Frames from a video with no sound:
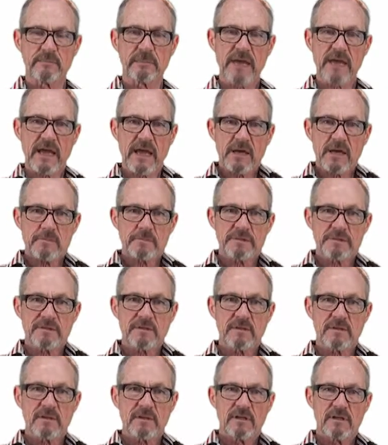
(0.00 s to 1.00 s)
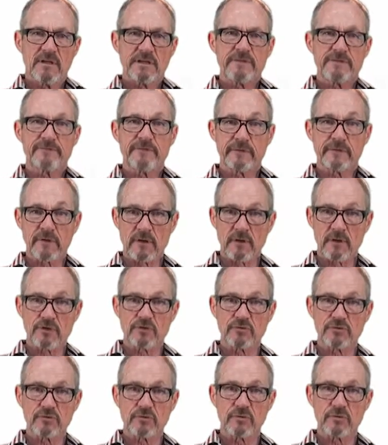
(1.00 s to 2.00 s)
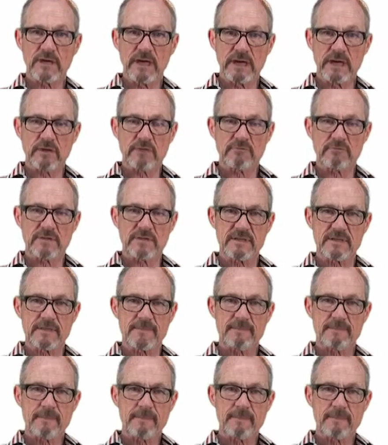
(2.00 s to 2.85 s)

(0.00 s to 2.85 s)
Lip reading: perhaps it's phonological accuracy.